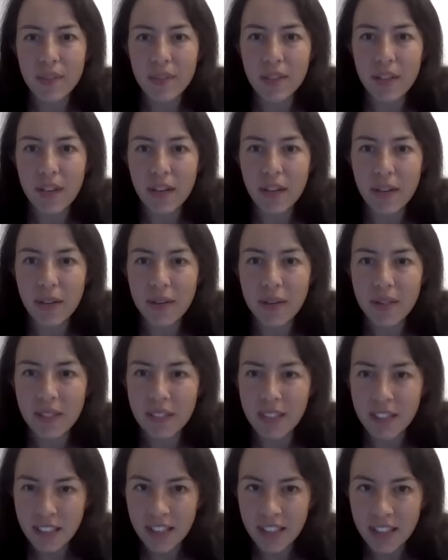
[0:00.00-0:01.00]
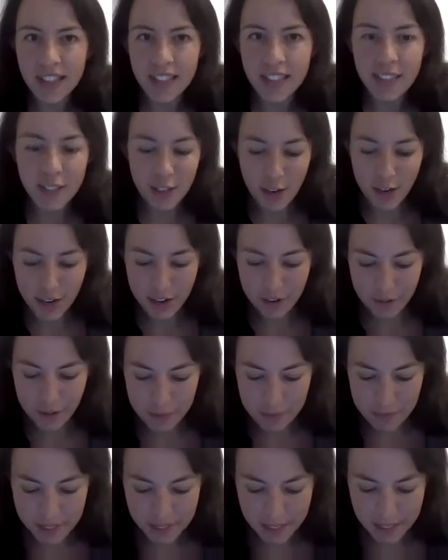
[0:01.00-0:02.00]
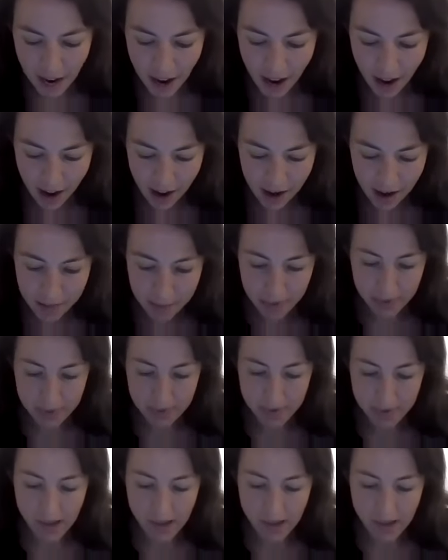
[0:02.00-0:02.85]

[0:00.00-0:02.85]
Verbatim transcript: So starting from the top,